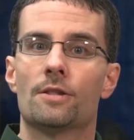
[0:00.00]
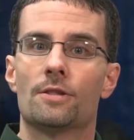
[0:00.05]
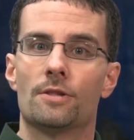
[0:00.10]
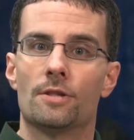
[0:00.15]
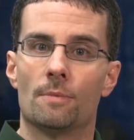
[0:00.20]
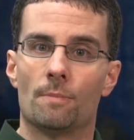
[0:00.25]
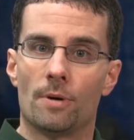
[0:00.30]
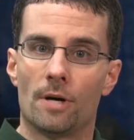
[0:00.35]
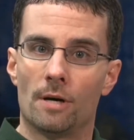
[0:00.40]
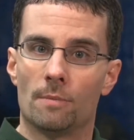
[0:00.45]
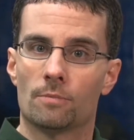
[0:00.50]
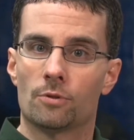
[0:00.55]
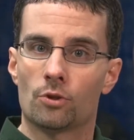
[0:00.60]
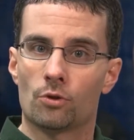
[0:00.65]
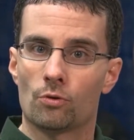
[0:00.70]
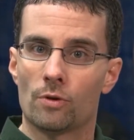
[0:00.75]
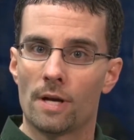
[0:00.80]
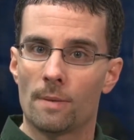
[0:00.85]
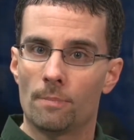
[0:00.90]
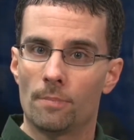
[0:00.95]
the pump
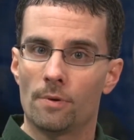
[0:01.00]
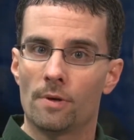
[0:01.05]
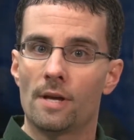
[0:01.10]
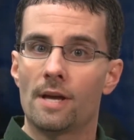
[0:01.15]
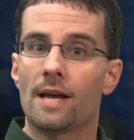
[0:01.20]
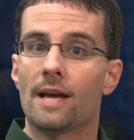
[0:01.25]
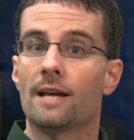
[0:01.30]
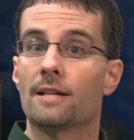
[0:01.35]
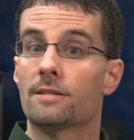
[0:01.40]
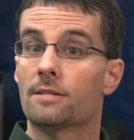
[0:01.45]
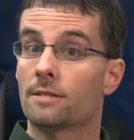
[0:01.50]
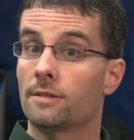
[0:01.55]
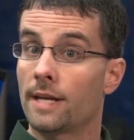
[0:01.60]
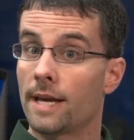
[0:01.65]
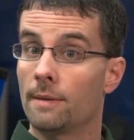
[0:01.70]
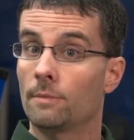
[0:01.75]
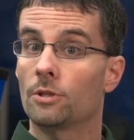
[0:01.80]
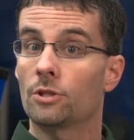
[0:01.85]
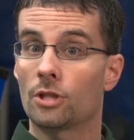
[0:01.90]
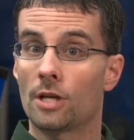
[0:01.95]
trip, and
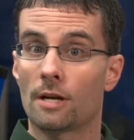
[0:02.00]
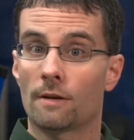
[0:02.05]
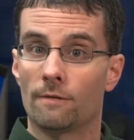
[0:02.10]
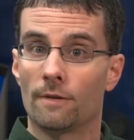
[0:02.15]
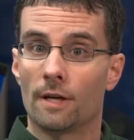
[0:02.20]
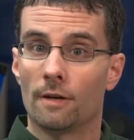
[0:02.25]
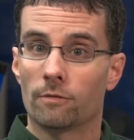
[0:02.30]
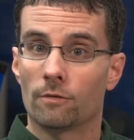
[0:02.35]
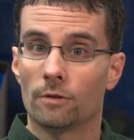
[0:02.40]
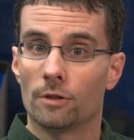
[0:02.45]
slam the check valve